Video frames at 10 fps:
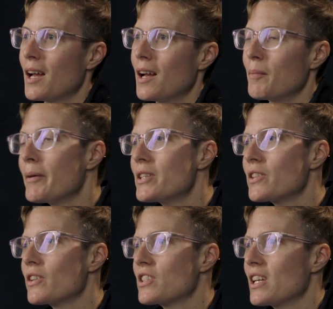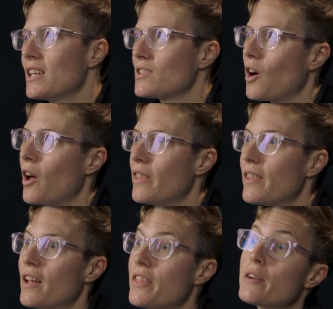My research is on
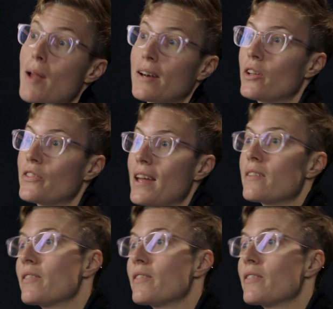the theoretical side of